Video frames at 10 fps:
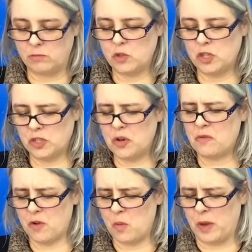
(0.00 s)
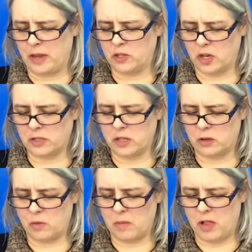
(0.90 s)
Just over a week,
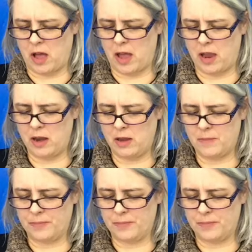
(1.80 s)
Jocelyn replied.